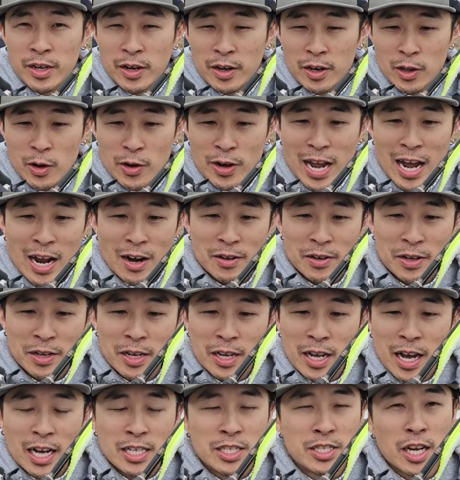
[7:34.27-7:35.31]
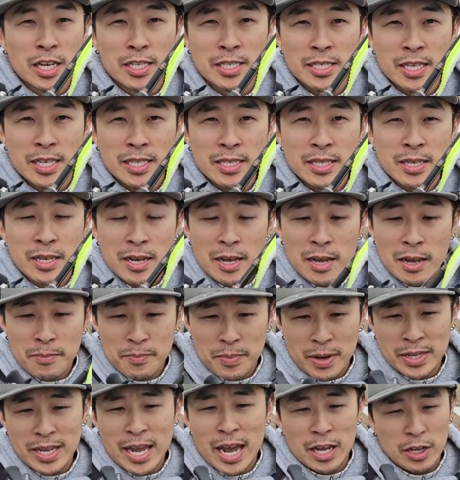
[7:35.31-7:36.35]
learn how to adjust this.
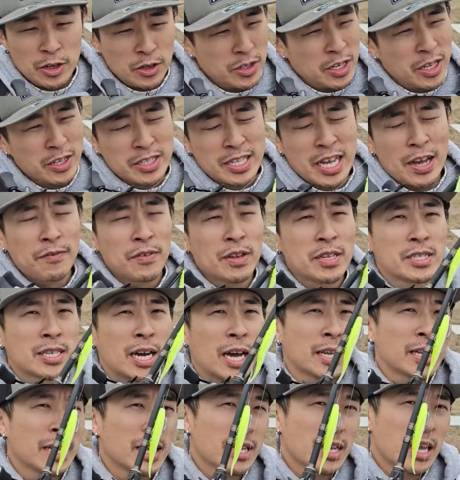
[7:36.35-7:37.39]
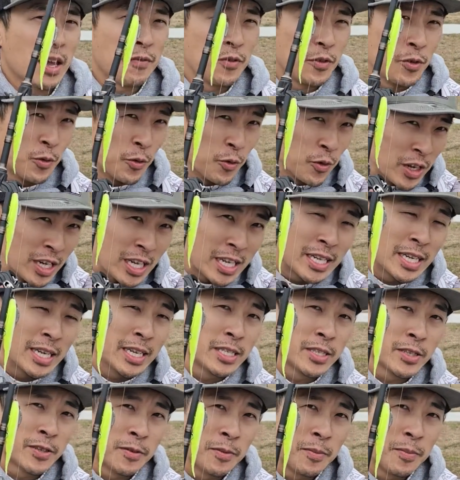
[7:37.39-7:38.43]
But yeah, you could definitely tighten it if you really
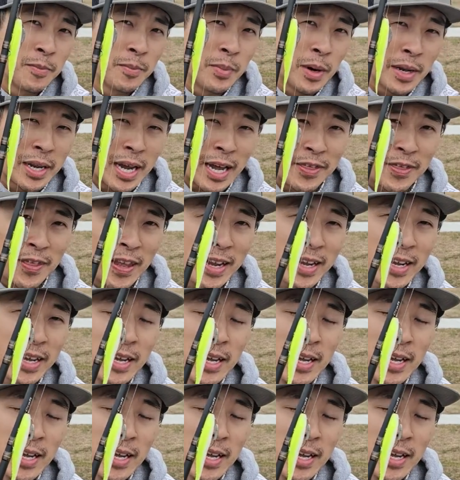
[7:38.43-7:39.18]
need to. But I think